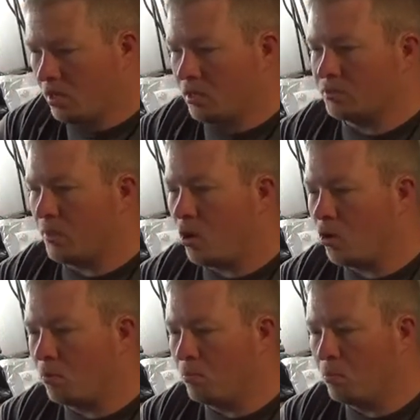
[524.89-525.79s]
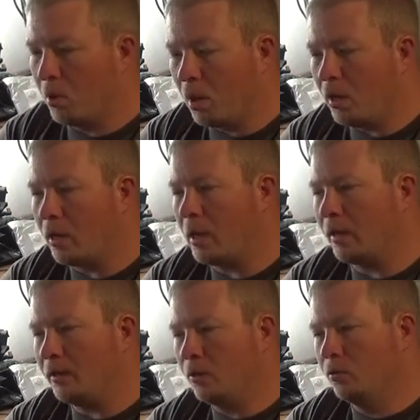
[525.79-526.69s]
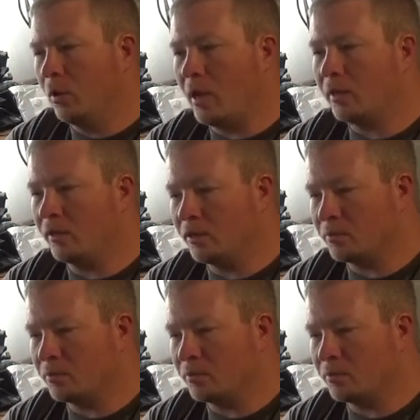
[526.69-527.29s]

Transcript: Small, but I do like this